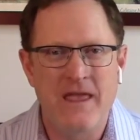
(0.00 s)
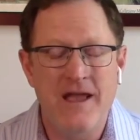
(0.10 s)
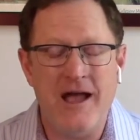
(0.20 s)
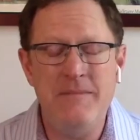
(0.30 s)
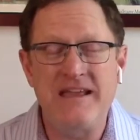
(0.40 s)

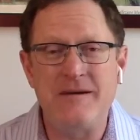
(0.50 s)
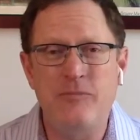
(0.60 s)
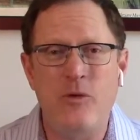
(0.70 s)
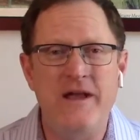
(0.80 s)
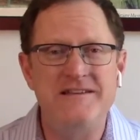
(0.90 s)
I make a
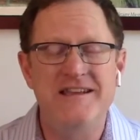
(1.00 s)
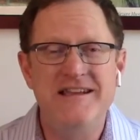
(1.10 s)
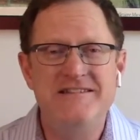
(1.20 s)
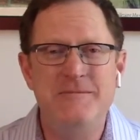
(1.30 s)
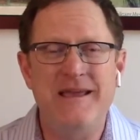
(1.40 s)
point
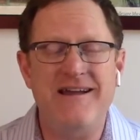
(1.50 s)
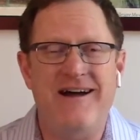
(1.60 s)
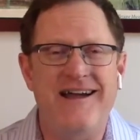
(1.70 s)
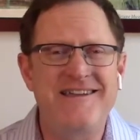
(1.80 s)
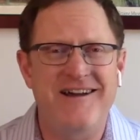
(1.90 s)
to make
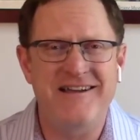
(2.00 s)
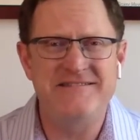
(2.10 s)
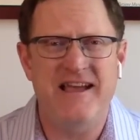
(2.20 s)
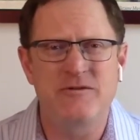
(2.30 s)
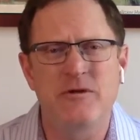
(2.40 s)
eye
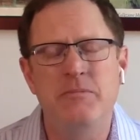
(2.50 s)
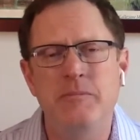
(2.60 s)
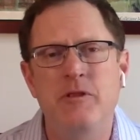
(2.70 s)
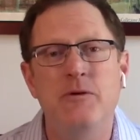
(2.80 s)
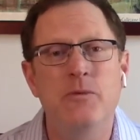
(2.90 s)
contact with
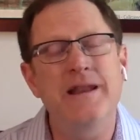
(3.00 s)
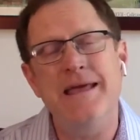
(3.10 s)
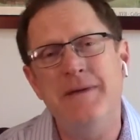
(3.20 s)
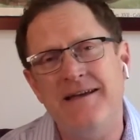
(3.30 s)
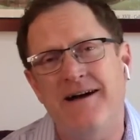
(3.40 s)
people. And when
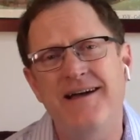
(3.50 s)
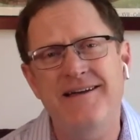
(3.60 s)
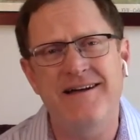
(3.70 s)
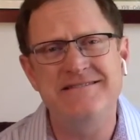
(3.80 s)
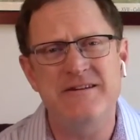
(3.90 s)
I make eye
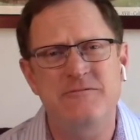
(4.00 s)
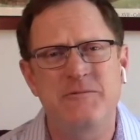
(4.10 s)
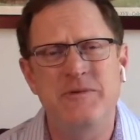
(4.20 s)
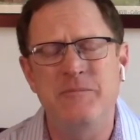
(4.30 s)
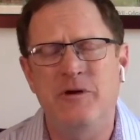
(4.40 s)
contact
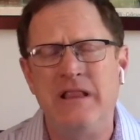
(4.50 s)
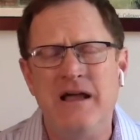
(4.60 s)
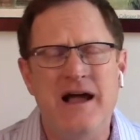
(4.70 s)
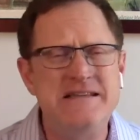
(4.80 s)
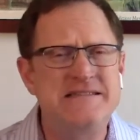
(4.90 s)
with people,
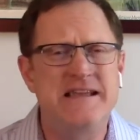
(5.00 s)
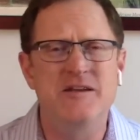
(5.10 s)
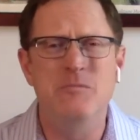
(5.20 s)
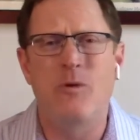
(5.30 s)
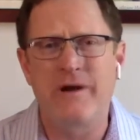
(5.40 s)
I say
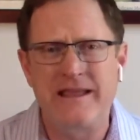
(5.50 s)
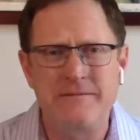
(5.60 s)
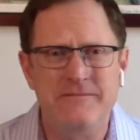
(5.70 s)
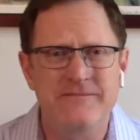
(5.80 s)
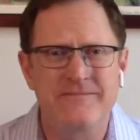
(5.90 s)
good
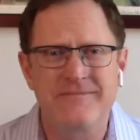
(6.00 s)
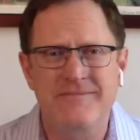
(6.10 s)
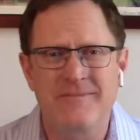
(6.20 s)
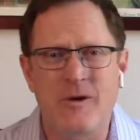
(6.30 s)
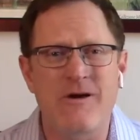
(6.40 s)
morning,
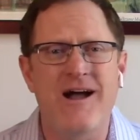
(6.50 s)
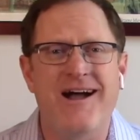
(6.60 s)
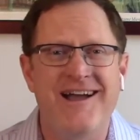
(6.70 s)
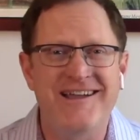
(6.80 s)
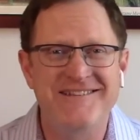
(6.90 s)
or
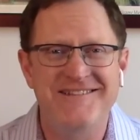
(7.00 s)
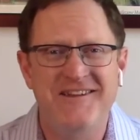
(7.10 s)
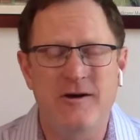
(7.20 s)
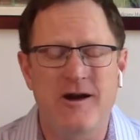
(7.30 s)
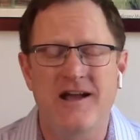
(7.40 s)
hi,
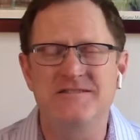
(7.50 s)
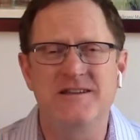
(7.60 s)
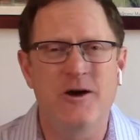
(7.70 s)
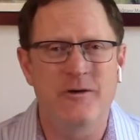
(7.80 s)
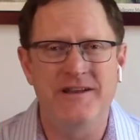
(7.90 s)
or how's it
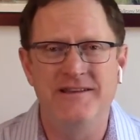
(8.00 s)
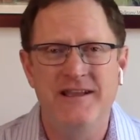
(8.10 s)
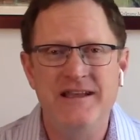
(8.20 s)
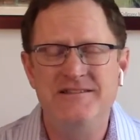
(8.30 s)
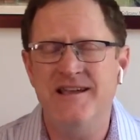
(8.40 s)
going,
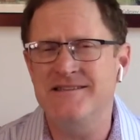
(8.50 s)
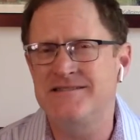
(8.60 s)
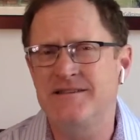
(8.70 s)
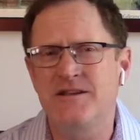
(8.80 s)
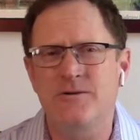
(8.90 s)

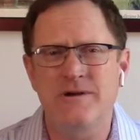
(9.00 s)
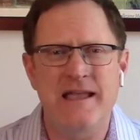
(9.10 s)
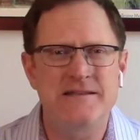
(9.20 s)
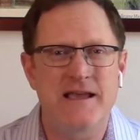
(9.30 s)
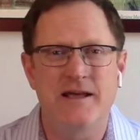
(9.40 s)
just to
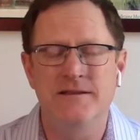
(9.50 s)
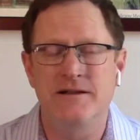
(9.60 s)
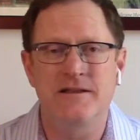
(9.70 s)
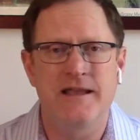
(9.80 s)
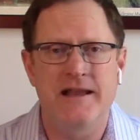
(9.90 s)
create a
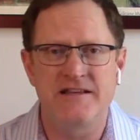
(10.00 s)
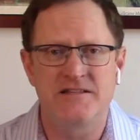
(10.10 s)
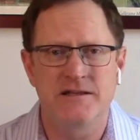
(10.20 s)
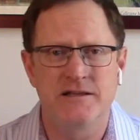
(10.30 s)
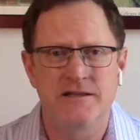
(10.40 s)
little
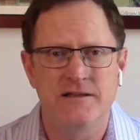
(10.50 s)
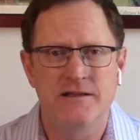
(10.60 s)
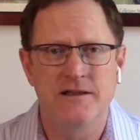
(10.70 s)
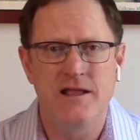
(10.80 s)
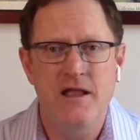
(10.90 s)
connection.
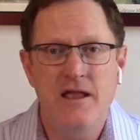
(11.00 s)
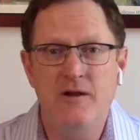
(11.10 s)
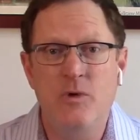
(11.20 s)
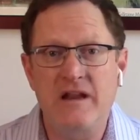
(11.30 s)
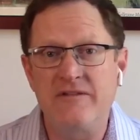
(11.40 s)

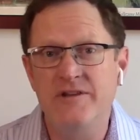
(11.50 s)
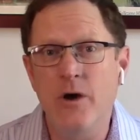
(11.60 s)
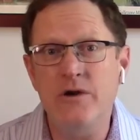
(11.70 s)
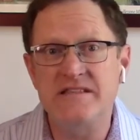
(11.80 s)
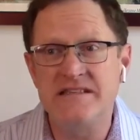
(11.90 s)
And what I've
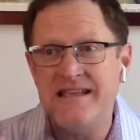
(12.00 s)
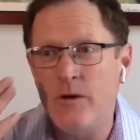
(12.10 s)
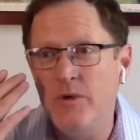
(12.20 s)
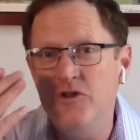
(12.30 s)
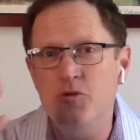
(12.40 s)
noticed is
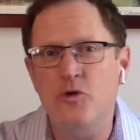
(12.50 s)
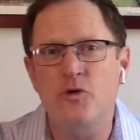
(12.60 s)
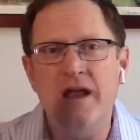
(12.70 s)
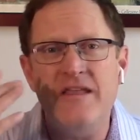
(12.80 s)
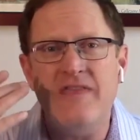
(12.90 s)
that when you
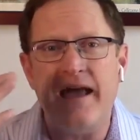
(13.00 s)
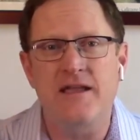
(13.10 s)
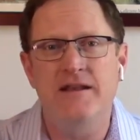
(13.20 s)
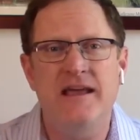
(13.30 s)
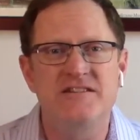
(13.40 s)
create that
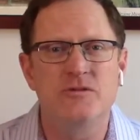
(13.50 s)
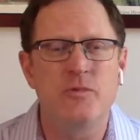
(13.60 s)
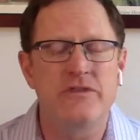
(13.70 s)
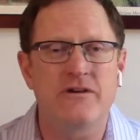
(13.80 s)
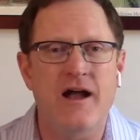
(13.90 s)
connection
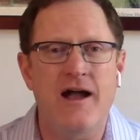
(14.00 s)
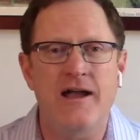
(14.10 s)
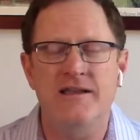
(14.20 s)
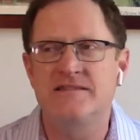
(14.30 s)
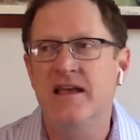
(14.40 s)
with your
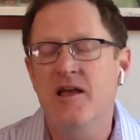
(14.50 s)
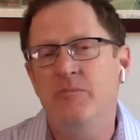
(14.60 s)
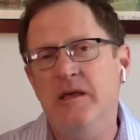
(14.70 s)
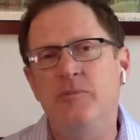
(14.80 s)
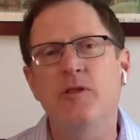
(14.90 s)
eyes,
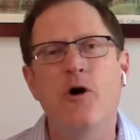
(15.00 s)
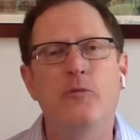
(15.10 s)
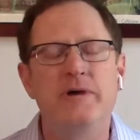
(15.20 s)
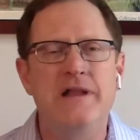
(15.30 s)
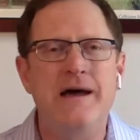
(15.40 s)
people
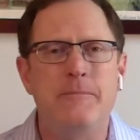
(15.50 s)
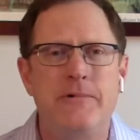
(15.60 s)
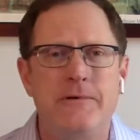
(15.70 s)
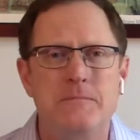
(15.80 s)
open up.